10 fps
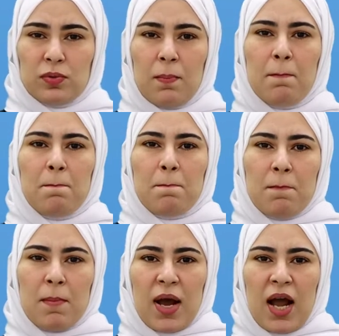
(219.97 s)

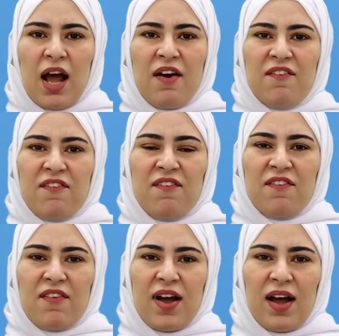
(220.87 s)
verb in its
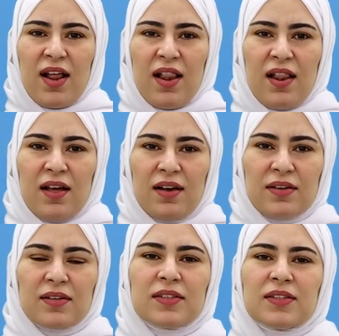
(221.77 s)
base form
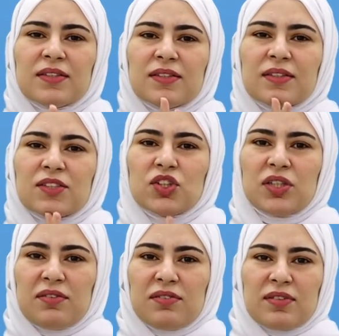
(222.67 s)
to talk
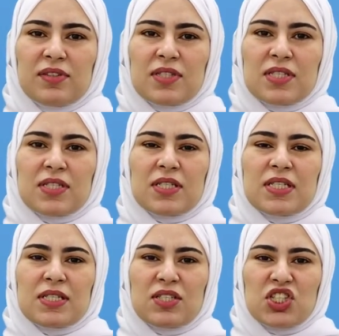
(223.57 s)
about abilities in
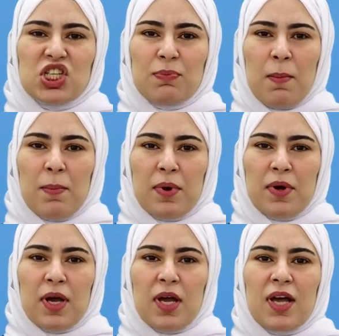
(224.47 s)
different tenses
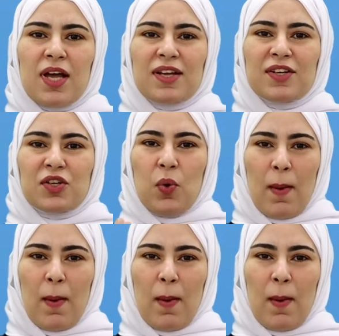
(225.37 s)
and times.